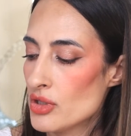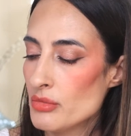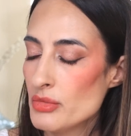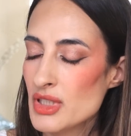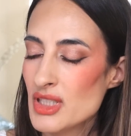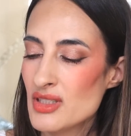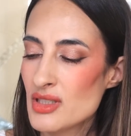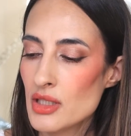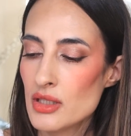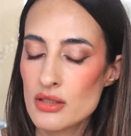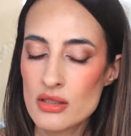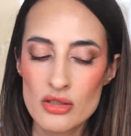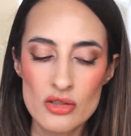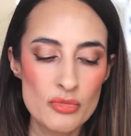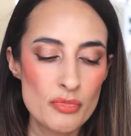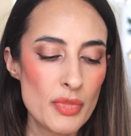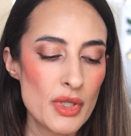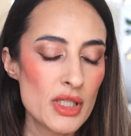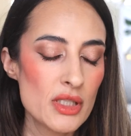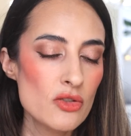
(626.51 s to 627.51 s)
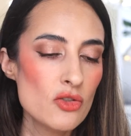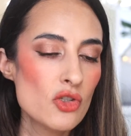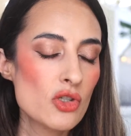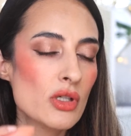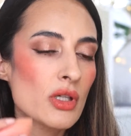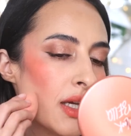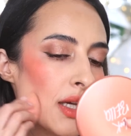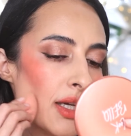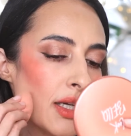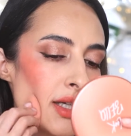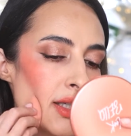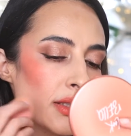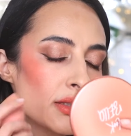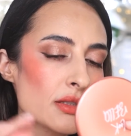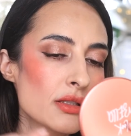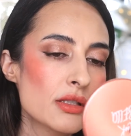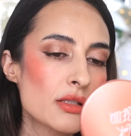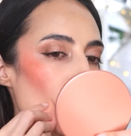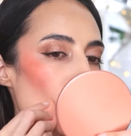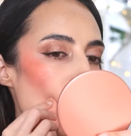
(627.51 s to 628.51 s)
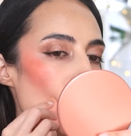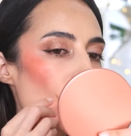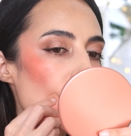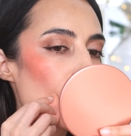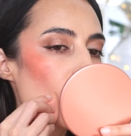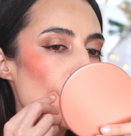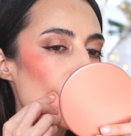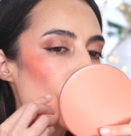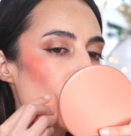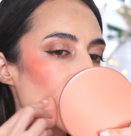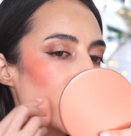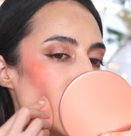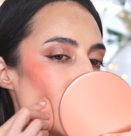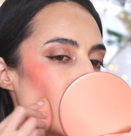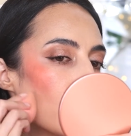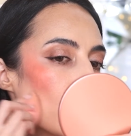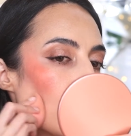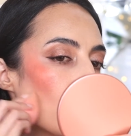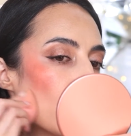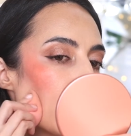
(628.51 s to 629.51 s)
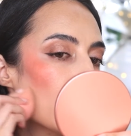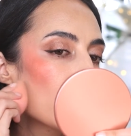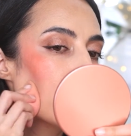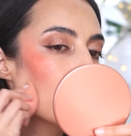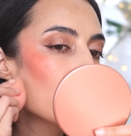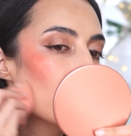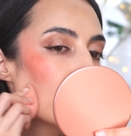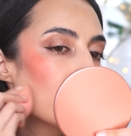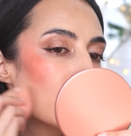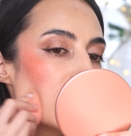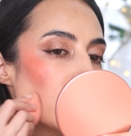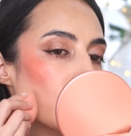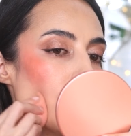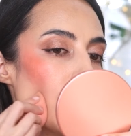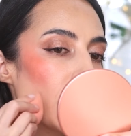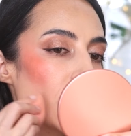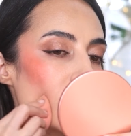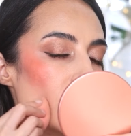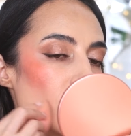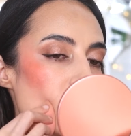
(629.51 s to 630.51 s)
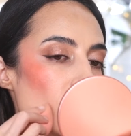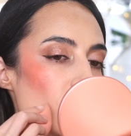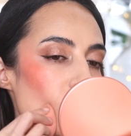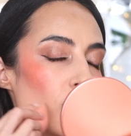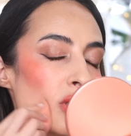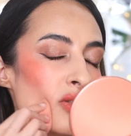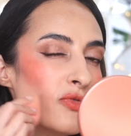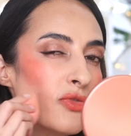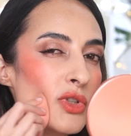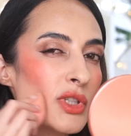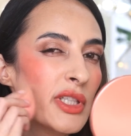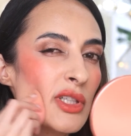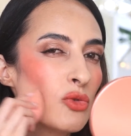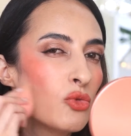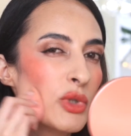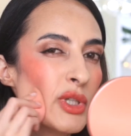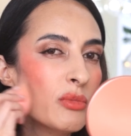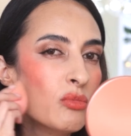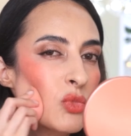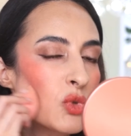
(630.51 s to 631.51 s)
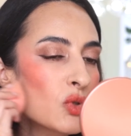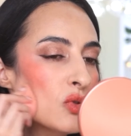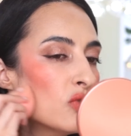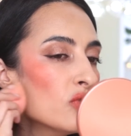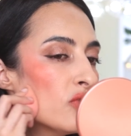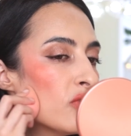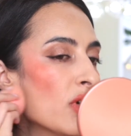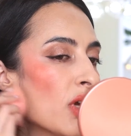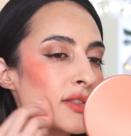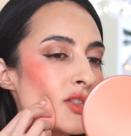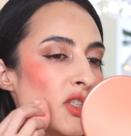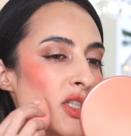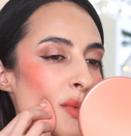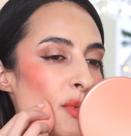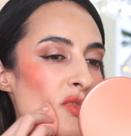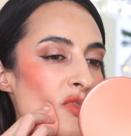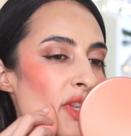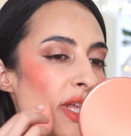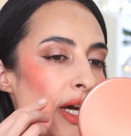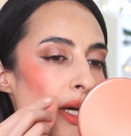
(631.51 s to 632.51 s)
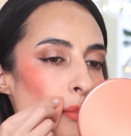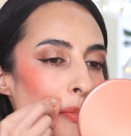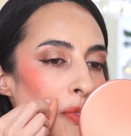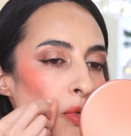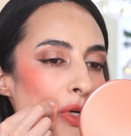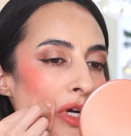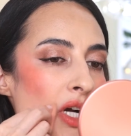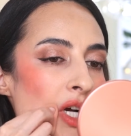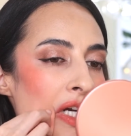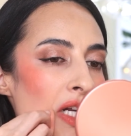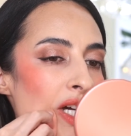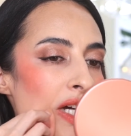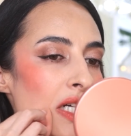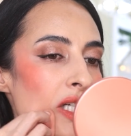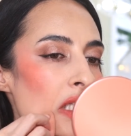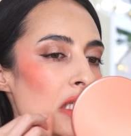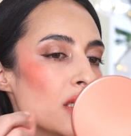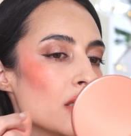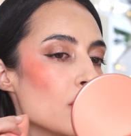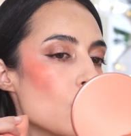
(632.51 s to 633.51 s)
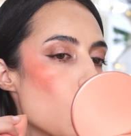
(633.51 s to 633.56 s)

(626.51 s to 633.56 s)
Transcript: I'm gonna take the sponge and go over it with the sponge to hopefully remove some of that product.